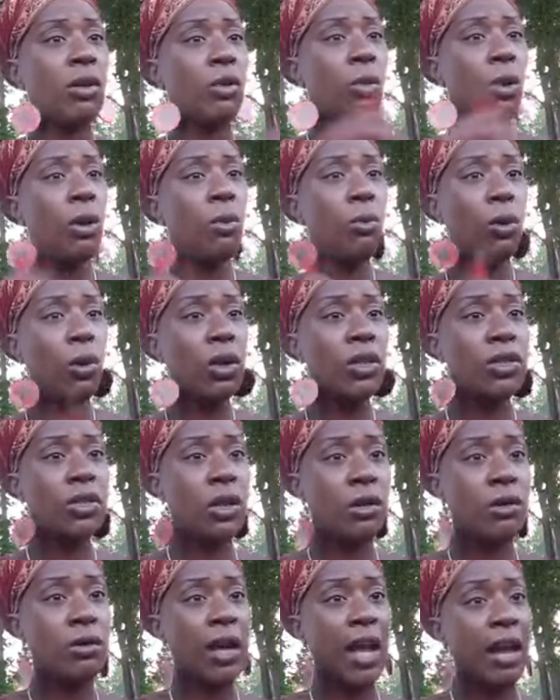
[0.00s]
quo
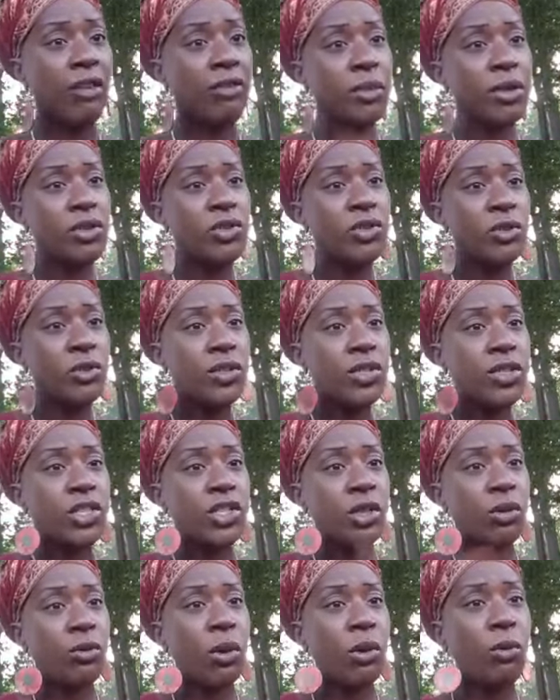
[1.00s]
warranto, averment of
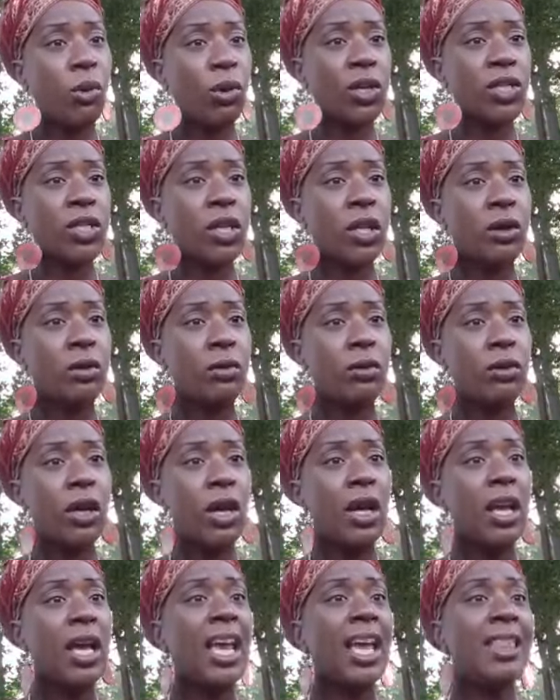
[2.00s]
jurisdiction quo warranto,
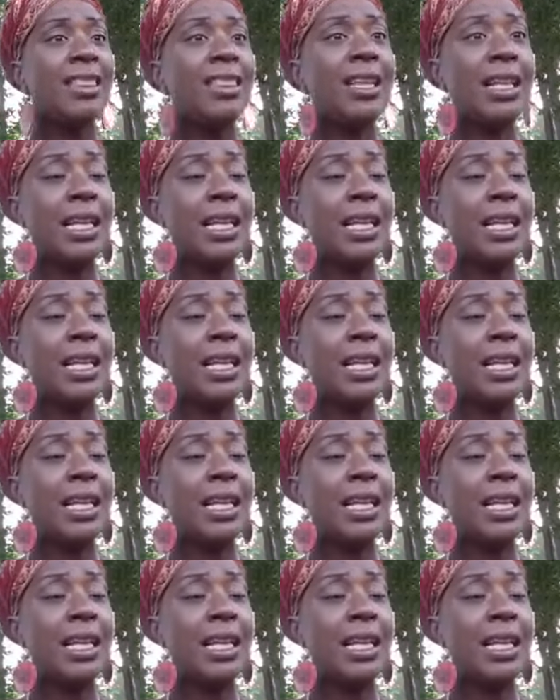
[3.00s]
and the